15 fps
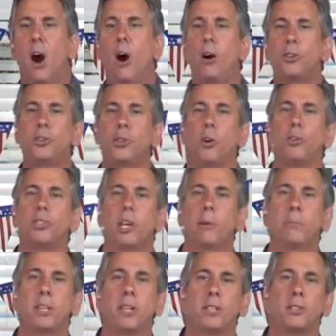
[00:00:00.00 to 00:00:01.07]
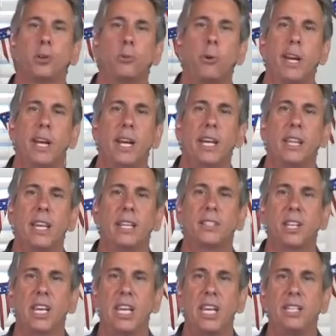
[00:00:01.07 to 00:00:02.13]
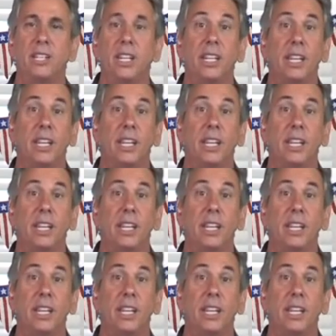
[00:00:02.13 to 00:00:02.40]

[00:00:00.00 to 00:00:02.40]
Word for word: Also, something that's quick, that's easy,